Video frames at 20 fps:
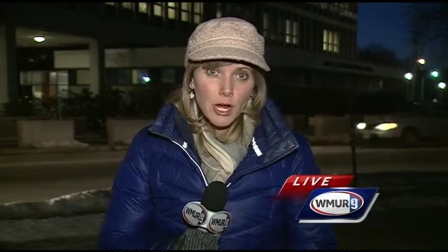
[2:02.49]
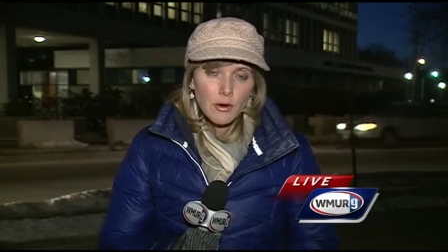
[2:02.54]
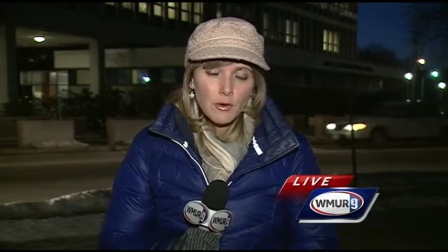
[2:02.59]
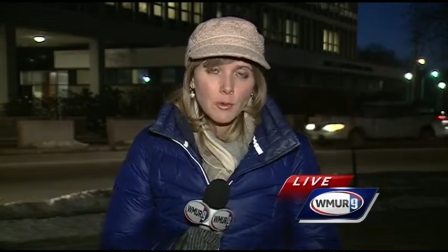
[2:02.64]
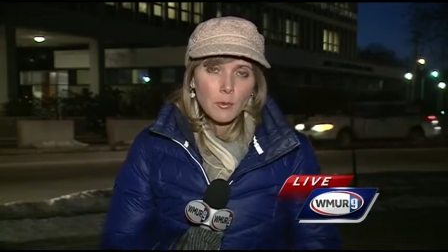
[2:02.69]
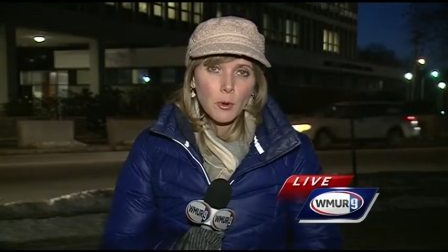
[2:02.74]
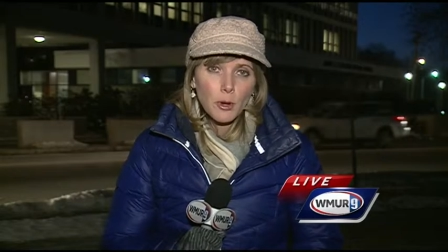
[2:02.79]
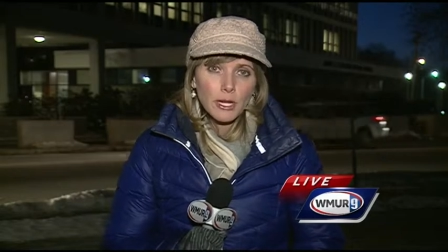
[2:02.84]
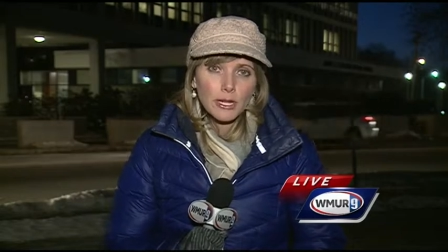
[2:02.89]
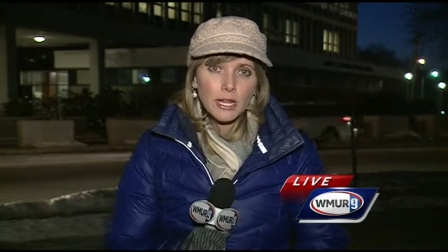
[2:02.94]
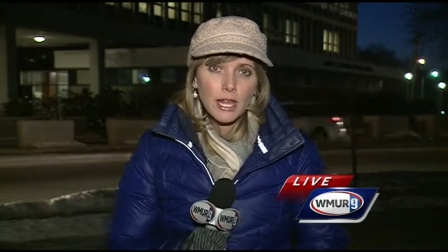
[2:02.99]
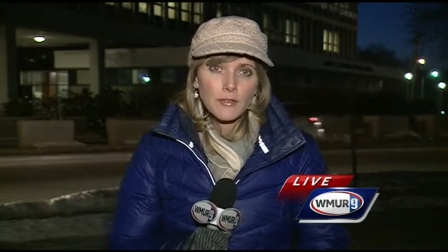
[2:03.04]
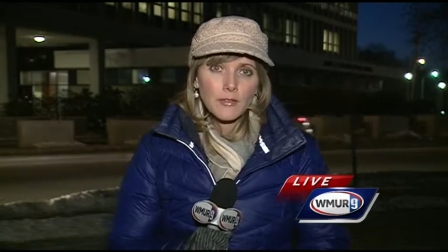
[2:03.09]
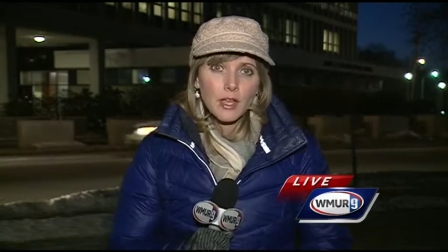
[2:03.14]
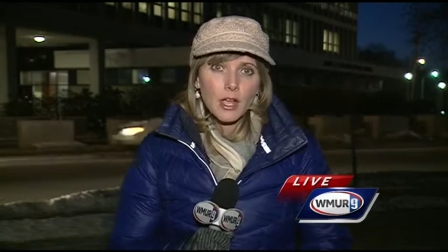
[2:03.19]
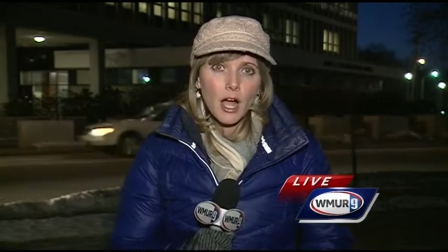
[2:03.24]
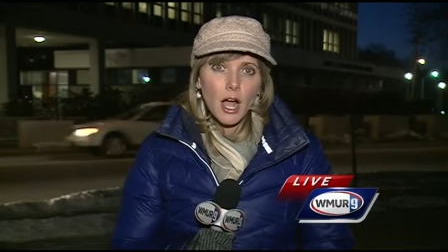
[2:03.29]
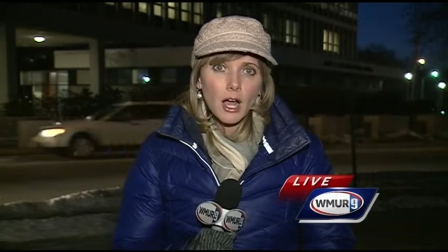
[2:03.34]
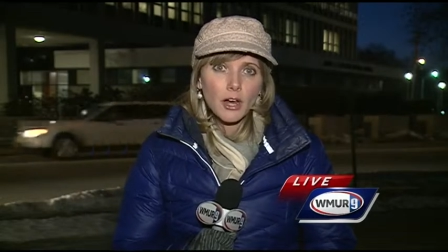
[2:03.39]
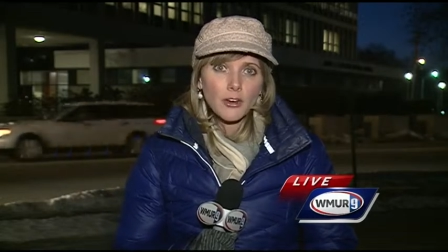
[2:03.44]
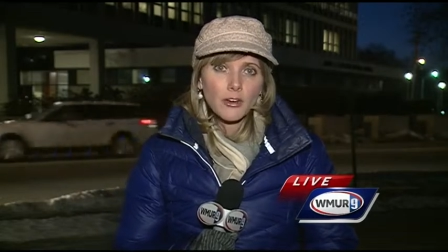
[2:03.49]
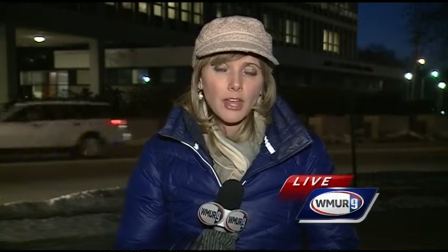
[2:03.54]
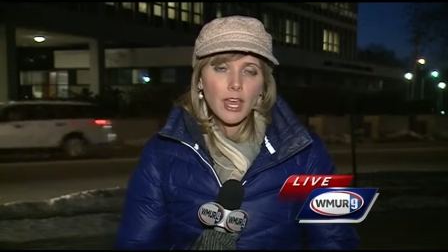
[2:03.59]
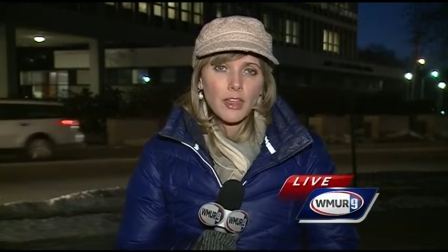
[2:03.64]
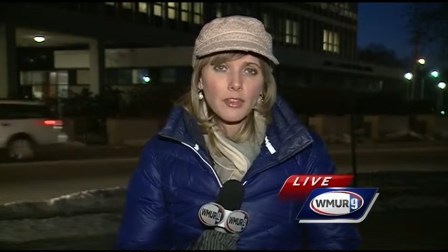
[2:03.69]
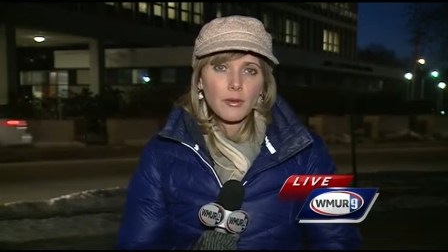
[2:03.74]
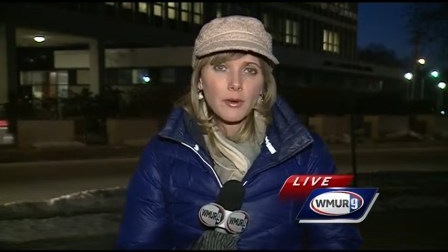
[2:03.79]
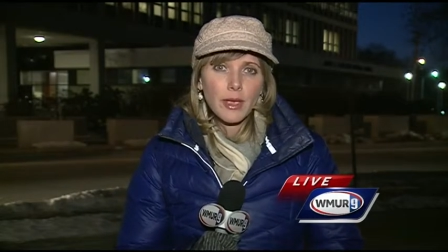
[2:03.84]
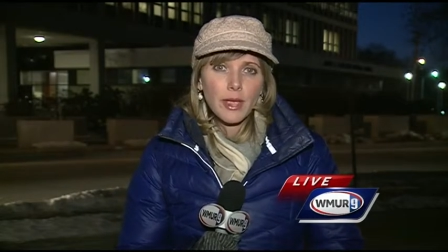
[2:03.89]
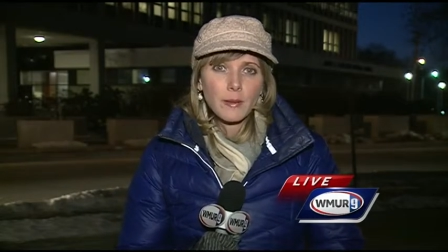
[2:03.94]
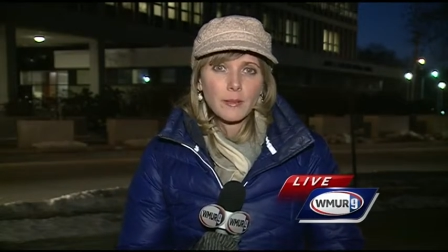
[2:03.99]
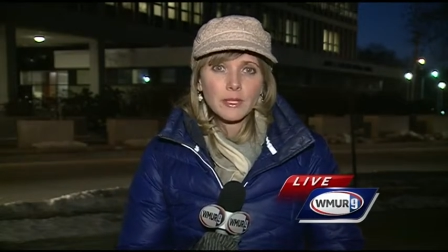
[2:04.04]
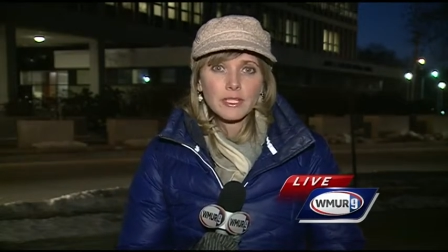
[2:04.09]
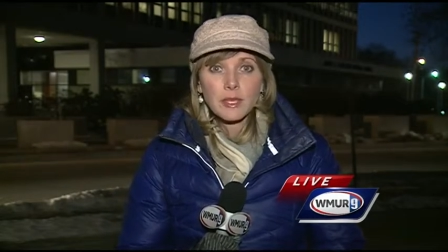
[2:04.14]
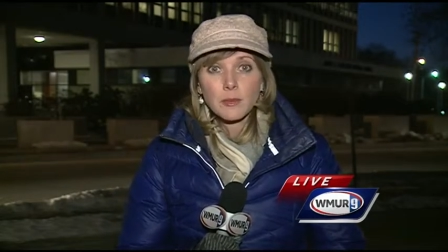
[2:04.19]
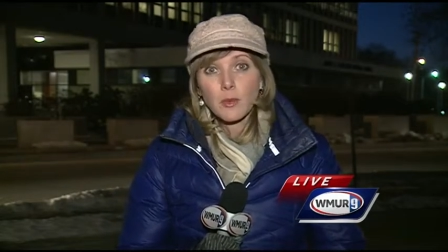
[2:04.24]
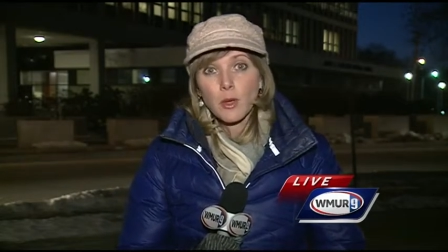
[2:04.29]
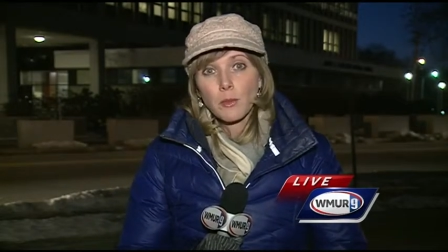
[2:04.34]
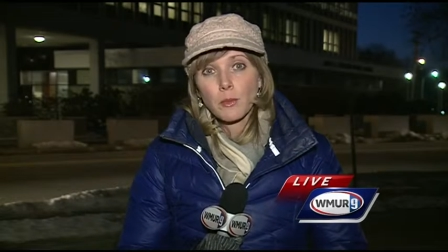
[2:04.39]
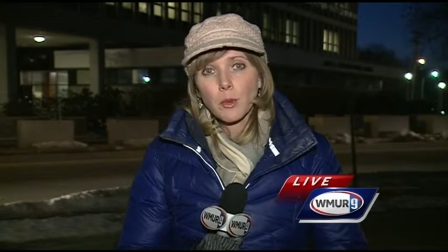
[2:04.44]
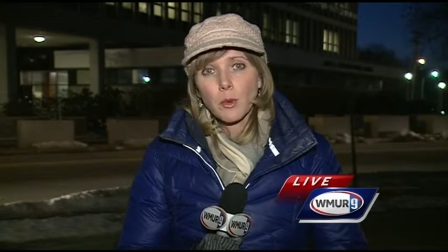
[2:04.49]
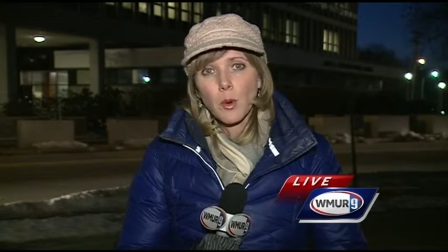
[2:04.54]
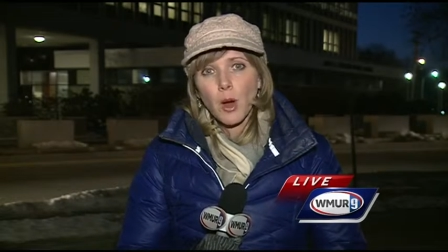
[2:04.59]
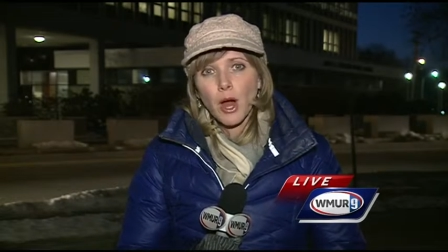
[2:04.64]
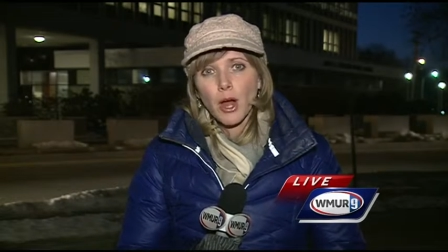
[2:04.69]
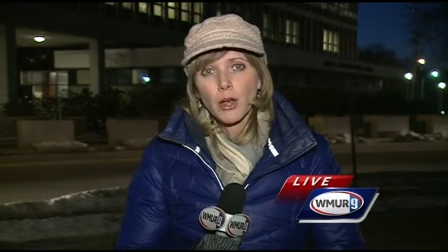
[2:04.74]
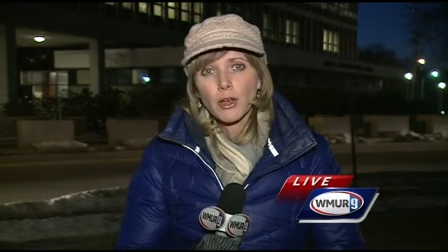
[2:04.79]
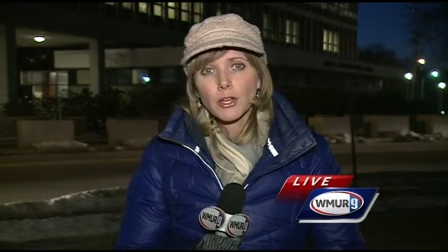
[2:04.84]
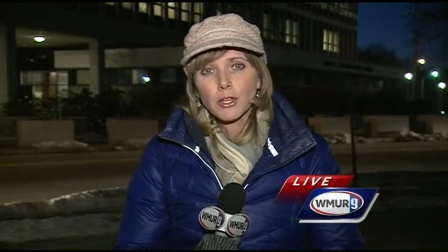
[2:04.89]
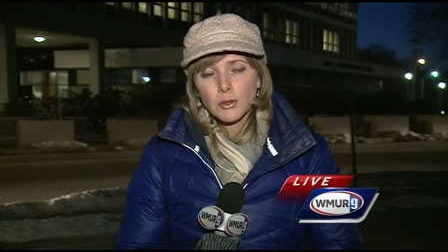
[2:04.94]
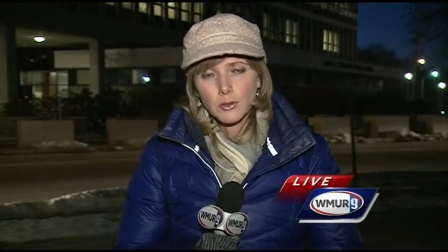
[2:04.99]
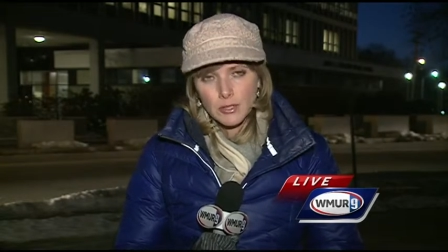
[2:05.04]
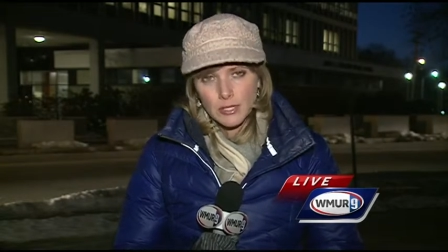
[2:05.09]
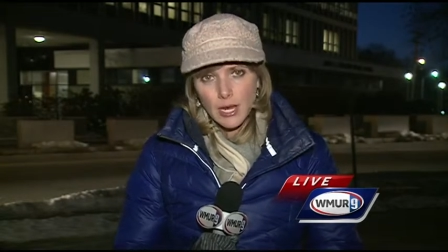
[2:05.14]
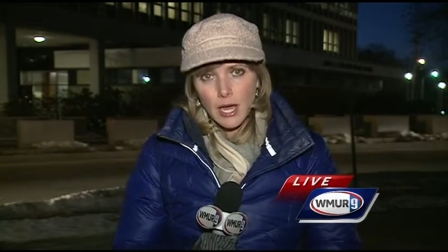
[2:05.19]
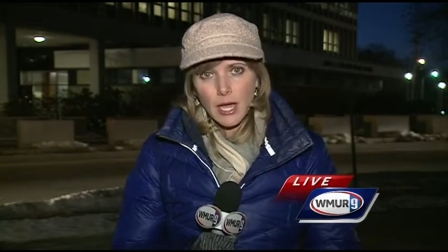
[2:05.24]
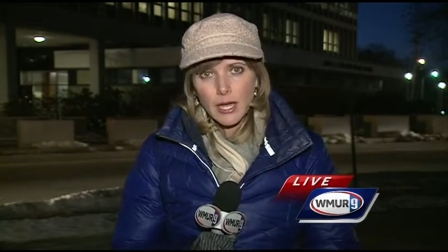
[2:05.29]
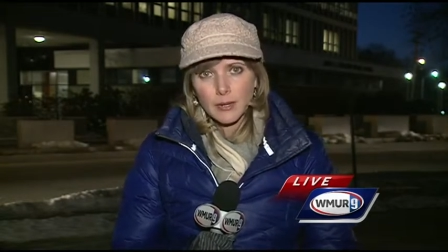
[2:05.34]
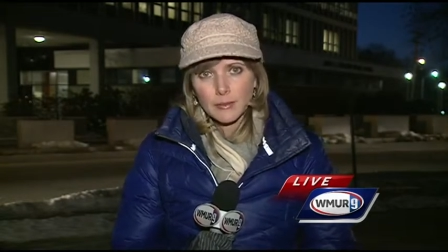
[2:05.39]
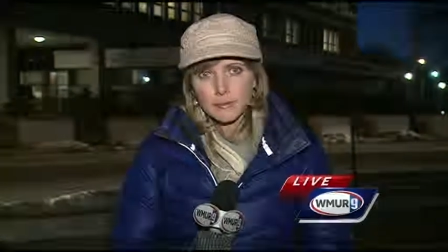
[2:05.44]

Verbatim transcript: Reporting live in Concord, Heather Hamill, WMUR News 9.